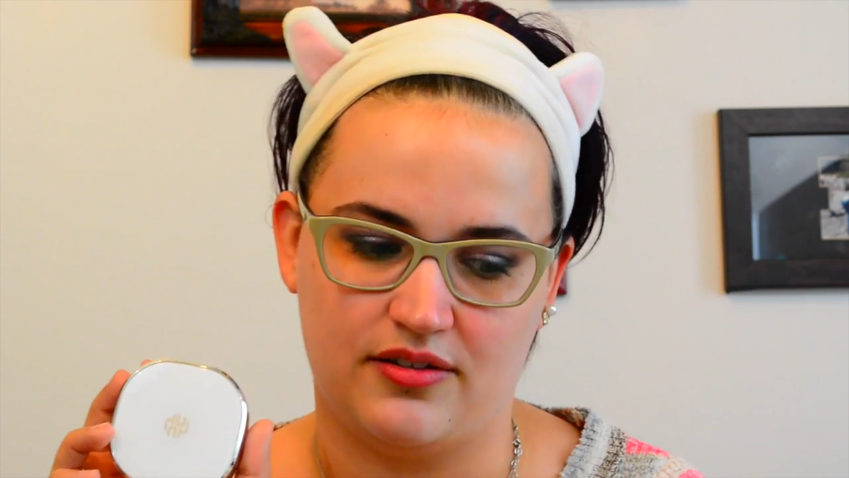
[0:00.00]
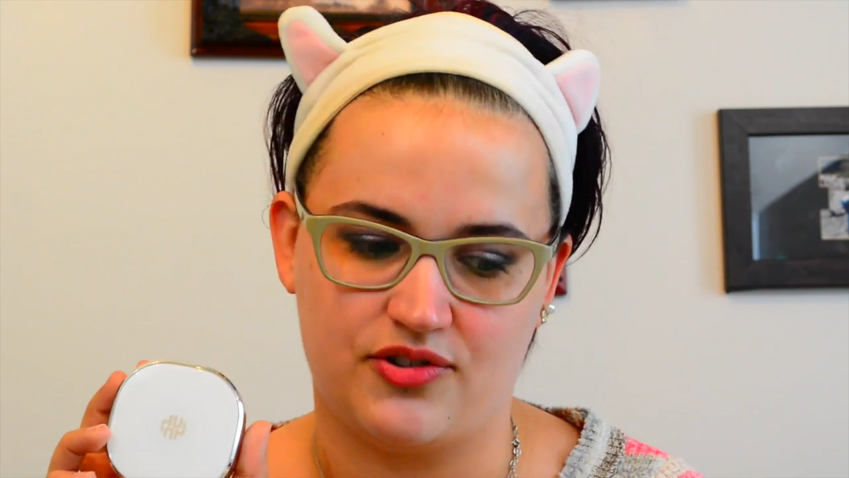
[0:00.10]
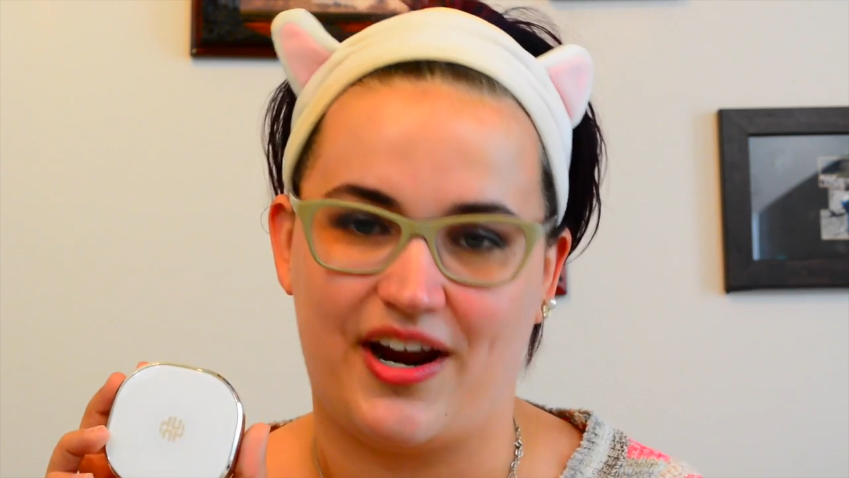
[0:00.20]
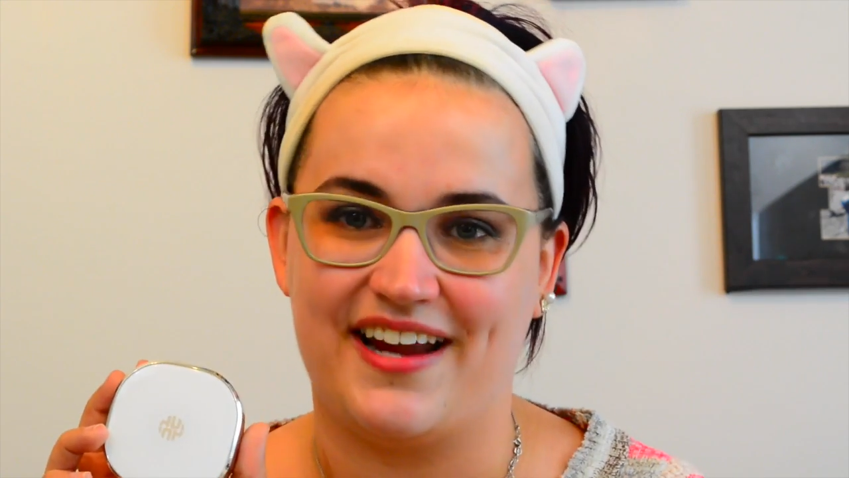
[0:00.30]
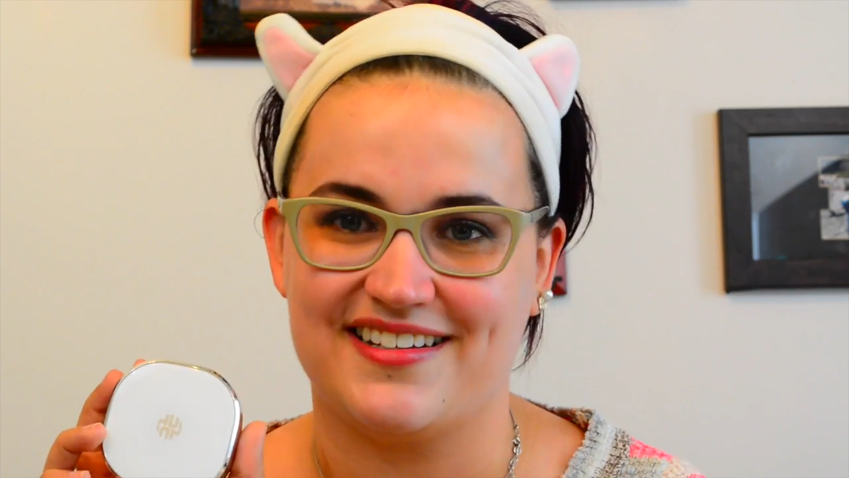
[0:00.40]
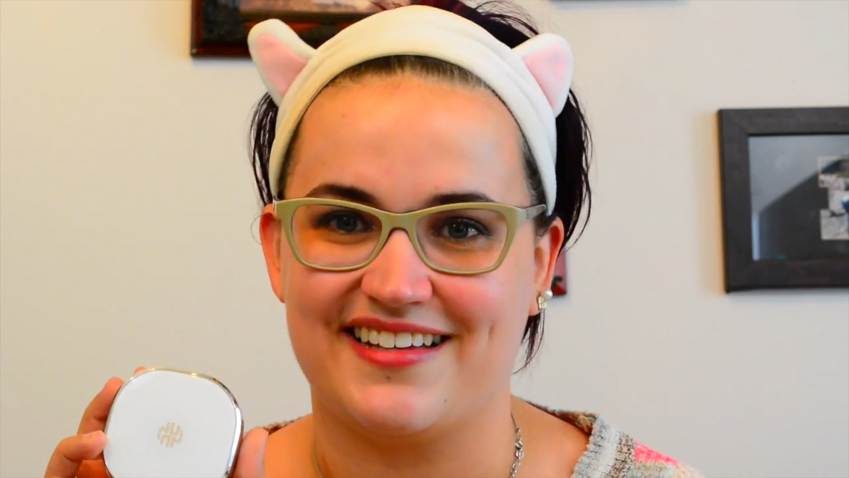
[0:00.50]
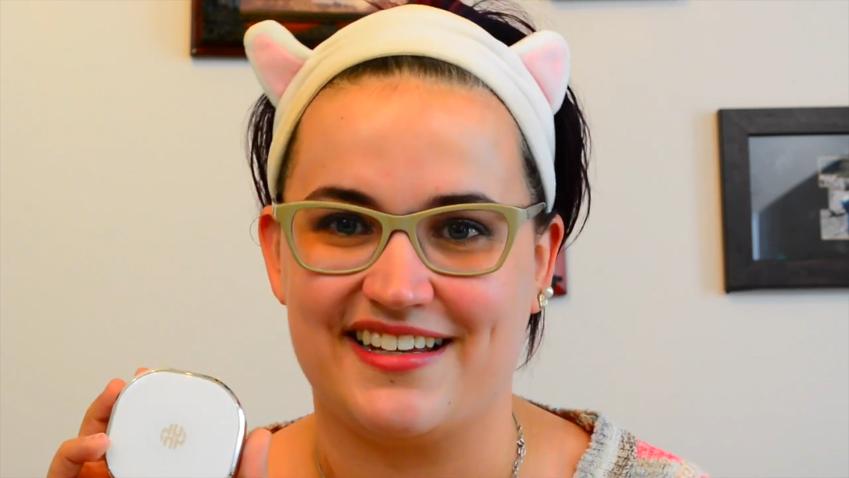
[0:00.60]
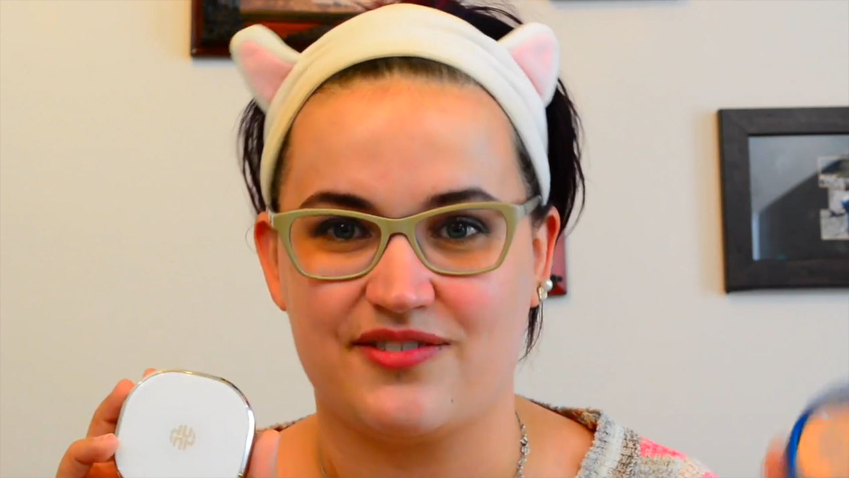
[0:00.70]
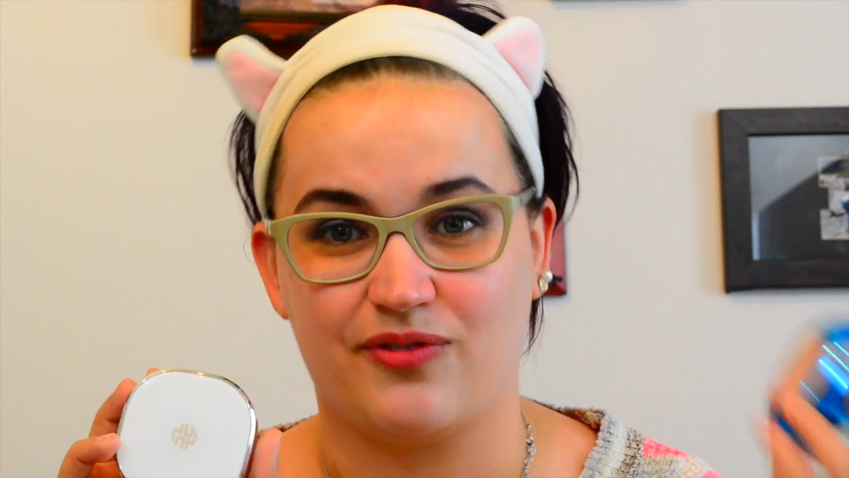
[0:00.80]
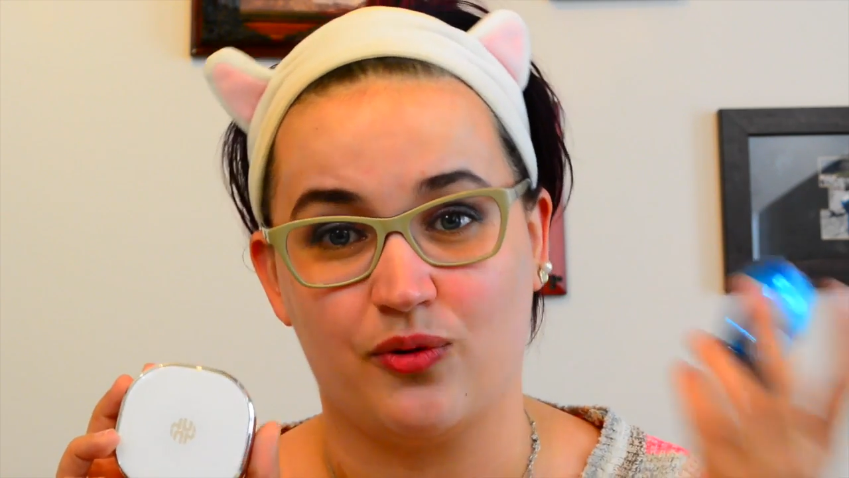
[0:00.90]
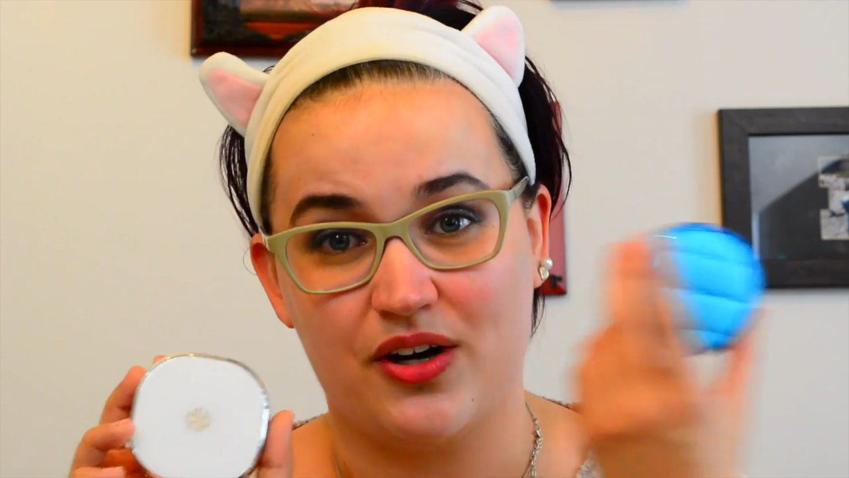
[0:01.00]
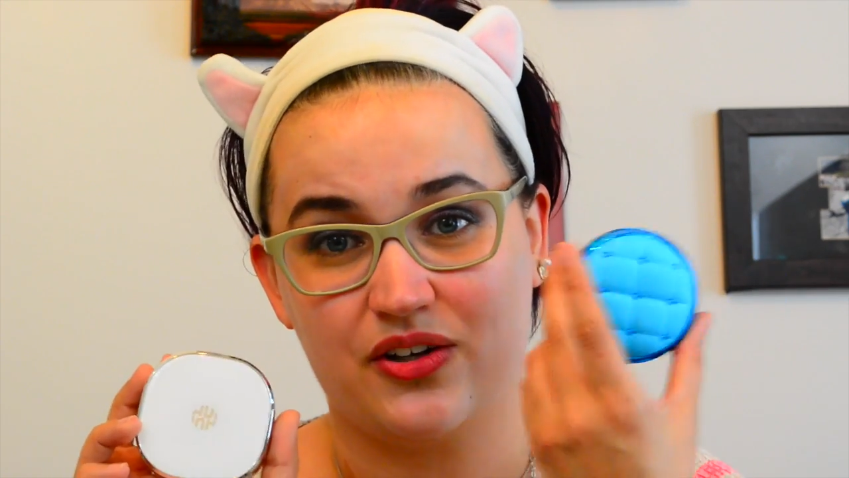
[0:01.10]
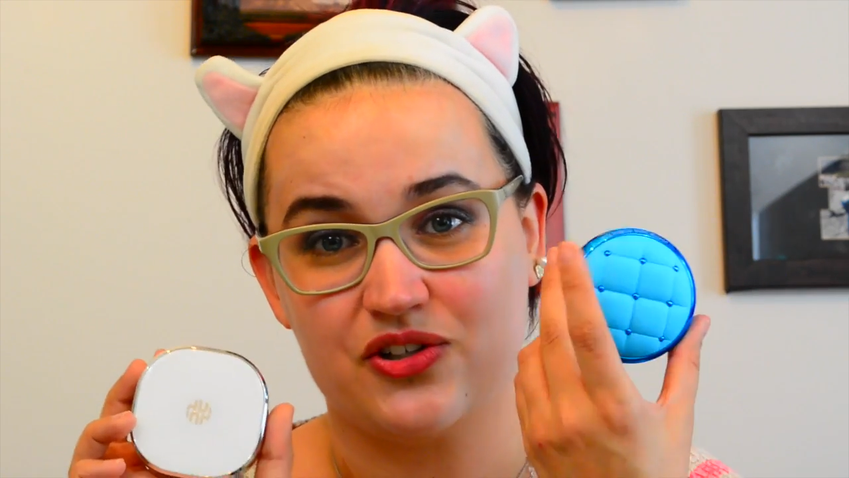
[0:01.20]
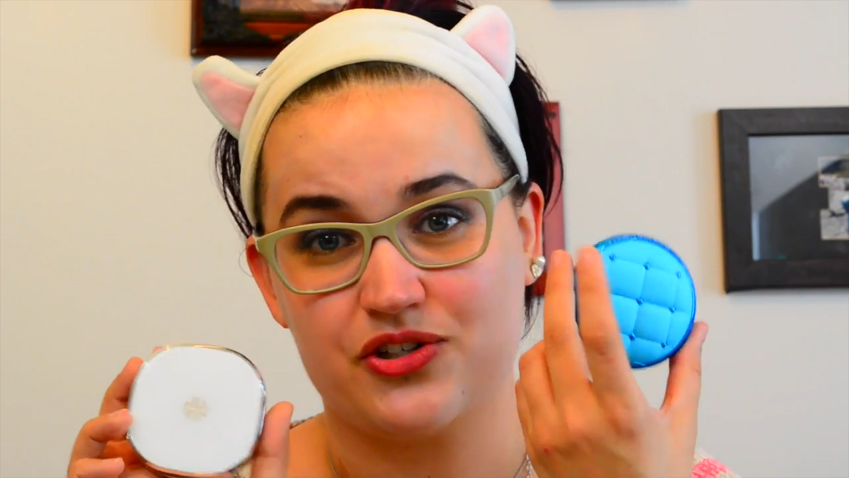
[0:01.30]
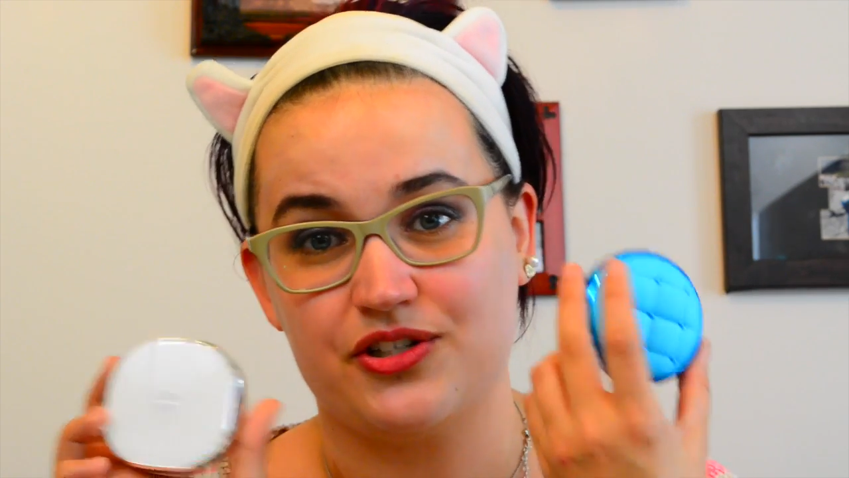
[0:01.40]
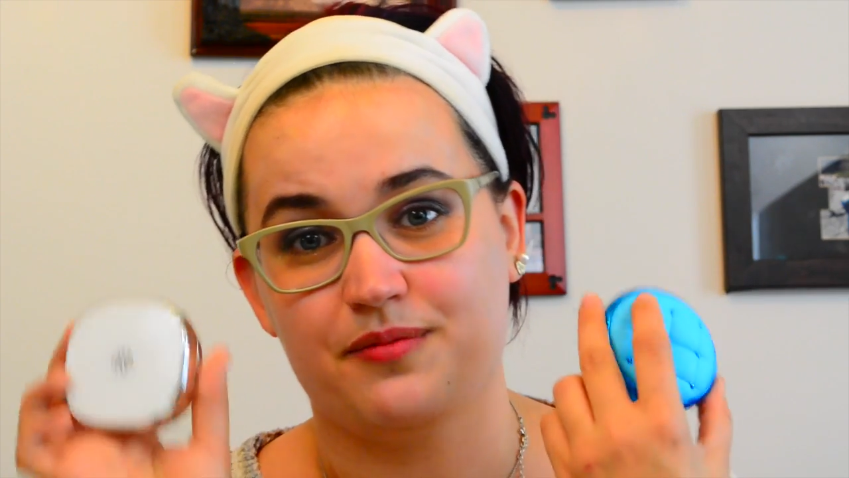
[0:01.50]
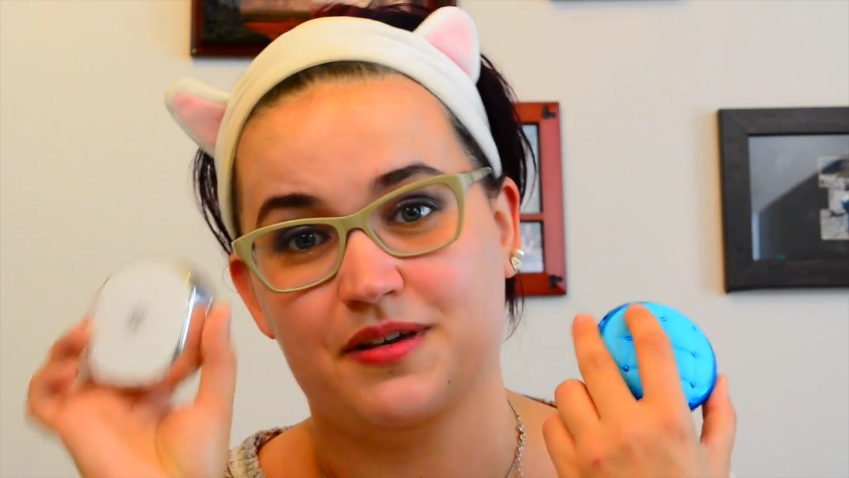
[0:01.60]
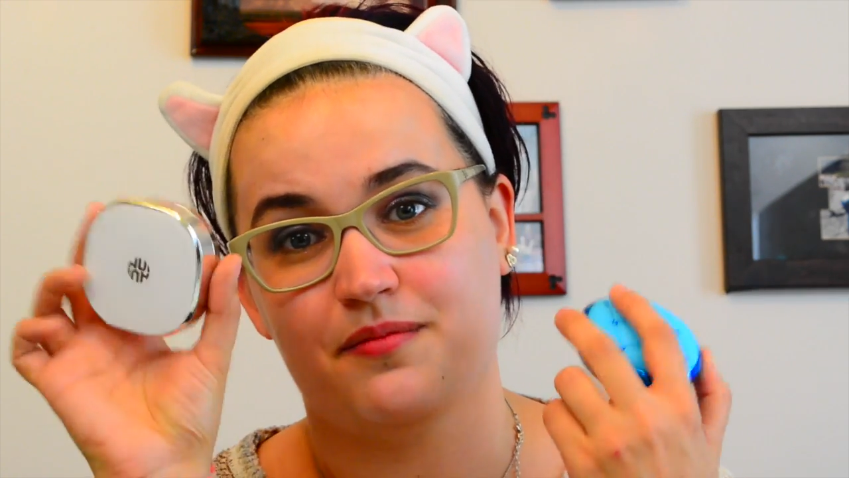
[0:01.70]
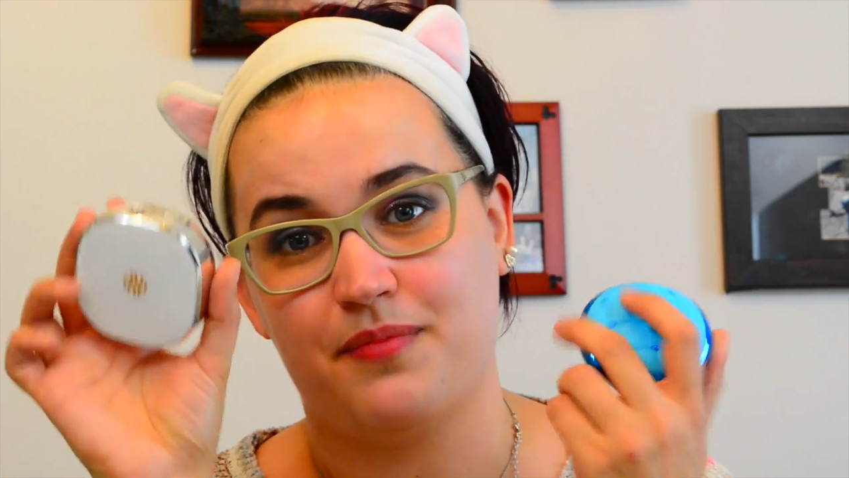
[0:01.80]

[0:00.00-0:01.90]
translates for one cushion to be